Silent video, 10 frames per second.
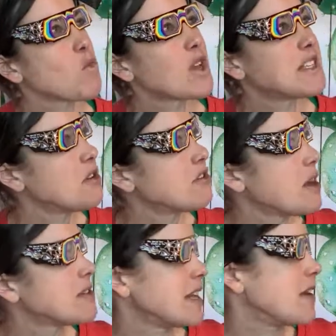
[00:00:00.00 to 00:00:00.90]
so
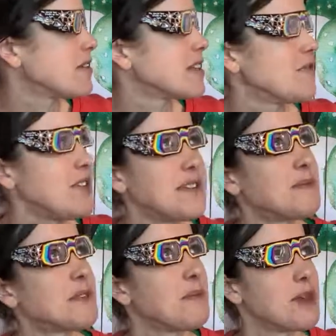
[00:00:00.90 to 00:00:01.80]
gross now because I've used
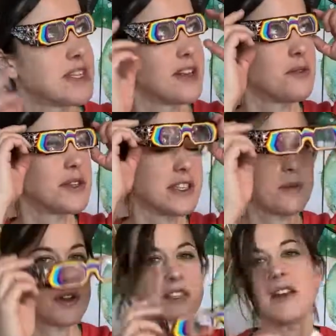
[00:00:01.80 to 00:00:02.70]
them so much I almost don't
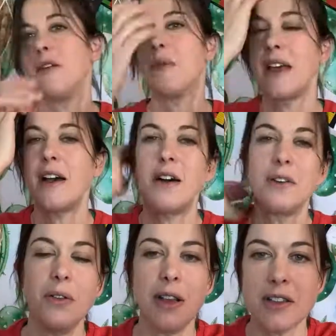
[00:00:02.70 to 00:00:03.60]
want to show you, but they are
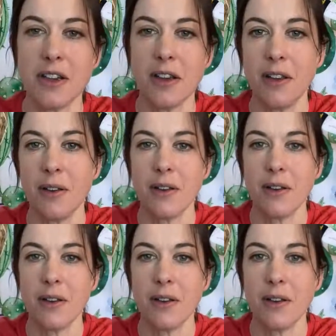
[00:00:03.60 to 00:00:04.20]
cool. I'll show you